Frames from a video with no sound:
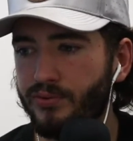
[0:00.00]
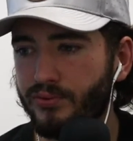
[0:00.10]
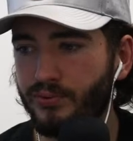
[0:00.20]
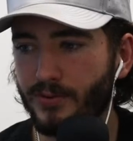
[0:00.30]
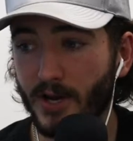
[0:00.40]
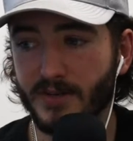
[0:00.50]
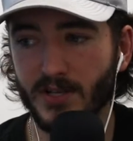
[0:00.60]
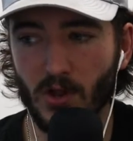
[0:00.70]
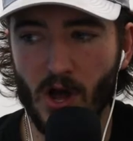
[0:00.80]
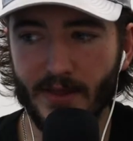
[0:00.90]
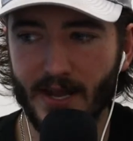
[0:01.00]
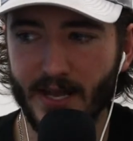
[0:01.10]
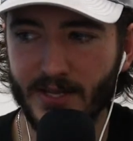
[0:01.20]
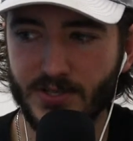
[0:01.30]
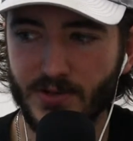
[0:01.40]
There's a lot that I
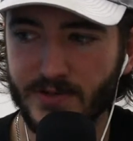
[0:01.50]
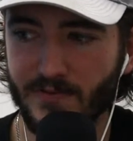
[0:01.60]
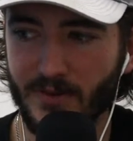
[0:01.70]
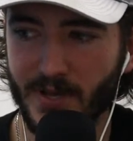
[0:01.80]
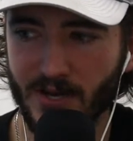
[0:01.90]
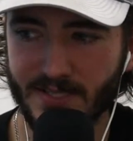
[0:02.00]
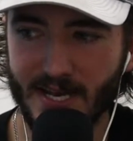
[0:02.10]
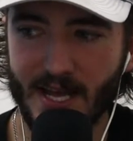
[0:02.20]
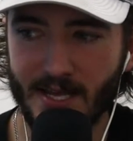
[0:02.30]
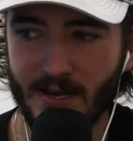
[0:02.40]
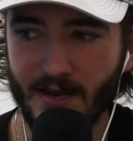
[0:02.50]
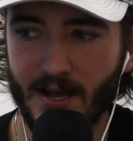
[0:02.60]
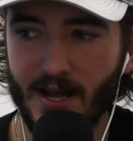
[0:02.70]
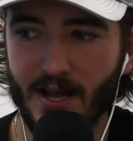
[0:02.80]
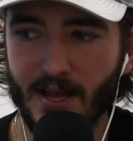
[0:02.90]
could choose from here tonight.
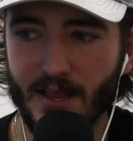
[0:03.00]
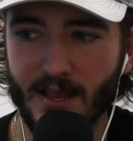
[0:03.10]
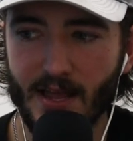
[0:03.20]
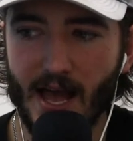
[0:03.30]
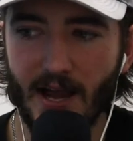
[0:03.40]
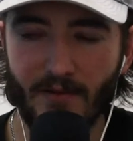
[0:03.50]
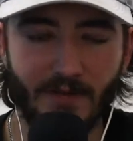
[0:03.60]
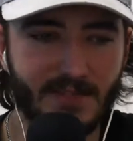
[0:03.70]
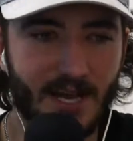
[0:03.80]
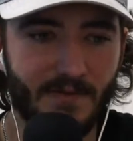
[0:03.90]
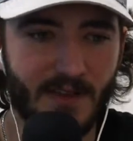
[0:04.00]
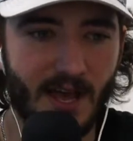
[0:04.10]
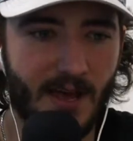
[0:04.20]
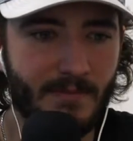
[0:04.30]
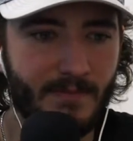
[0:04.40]
Kind of have a tough time.